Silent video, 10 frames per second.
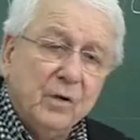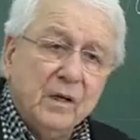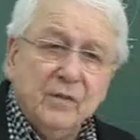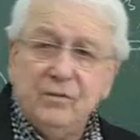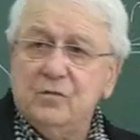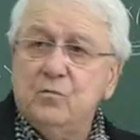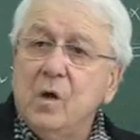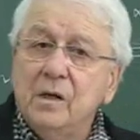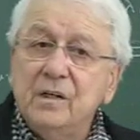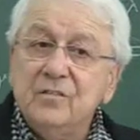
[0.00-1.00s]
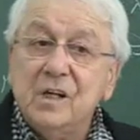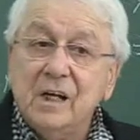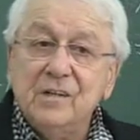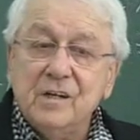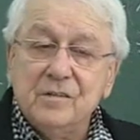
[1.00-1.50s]
one half. It's one. It's an
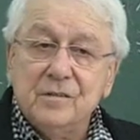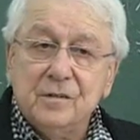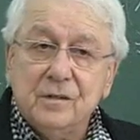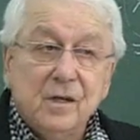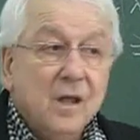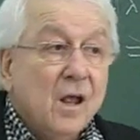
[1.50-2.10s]
identity.